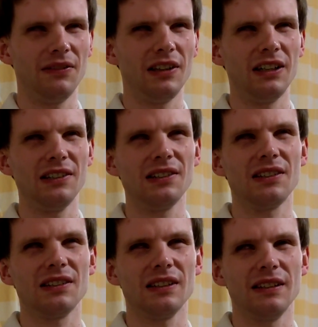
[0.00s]
with
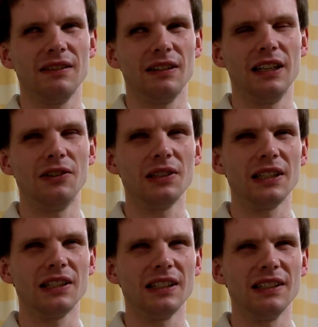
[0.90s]
those, the
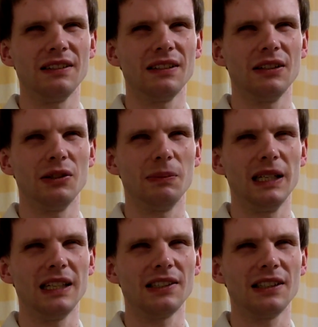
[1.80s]
audio tone, you
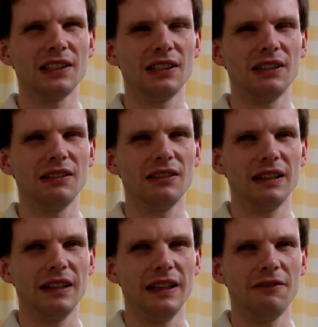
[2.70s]
would be listening
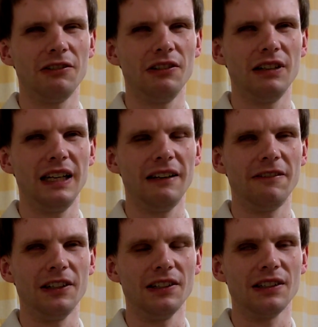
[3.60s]
to it through
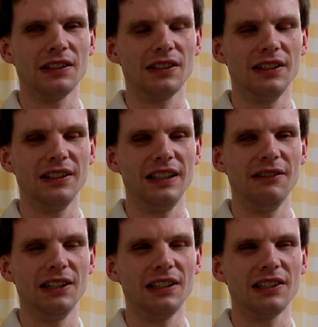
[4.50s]
earphones so
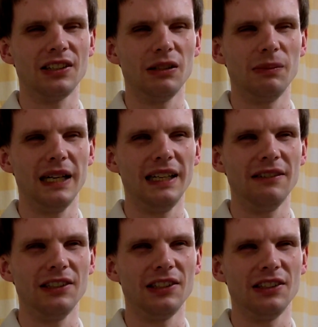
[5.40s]
that you won't disturb
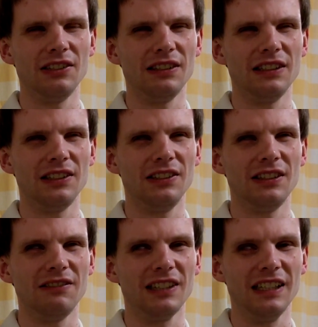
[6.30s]
any other shooter in the
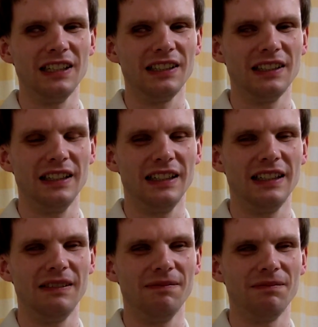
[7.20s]
shooting range.
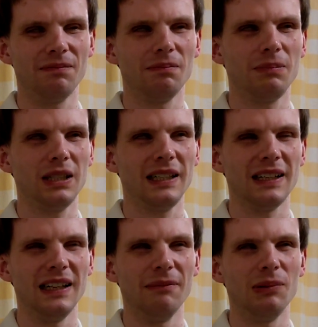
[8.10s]

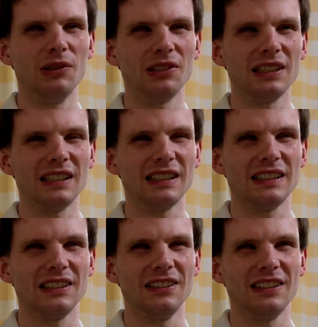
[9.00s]
Particularly important
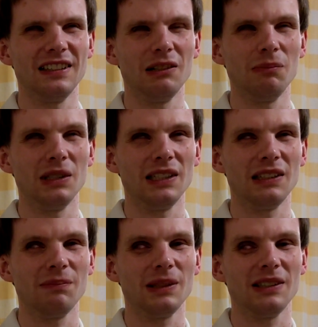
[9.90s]
at a shooting
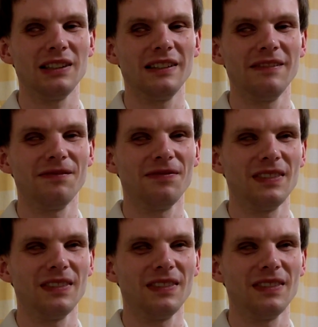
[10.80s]
competition, but